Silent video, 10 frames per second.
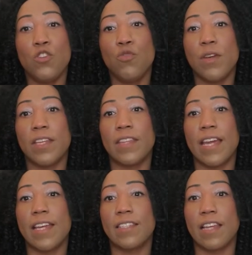doing
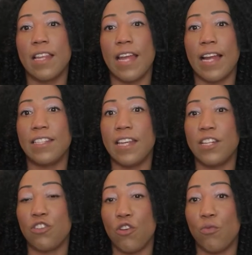things, like I
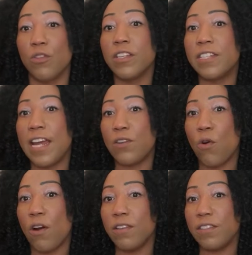said, I started a real estate
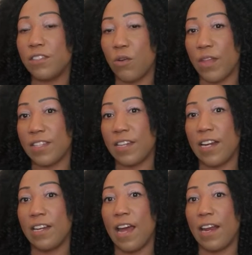course, so that's
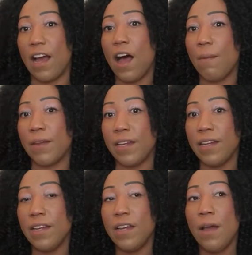kind of not a
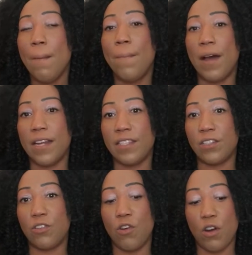hobby, but
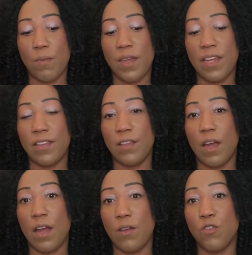it's going to be
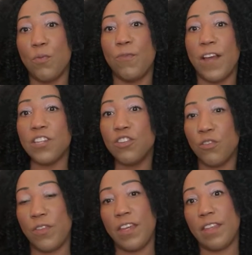a new
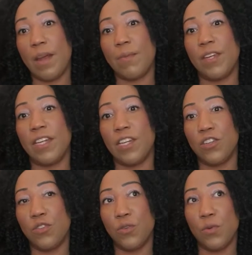professional thing that I'm getting
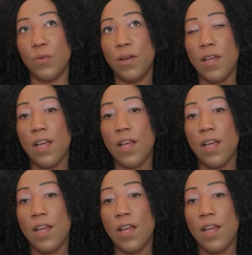into.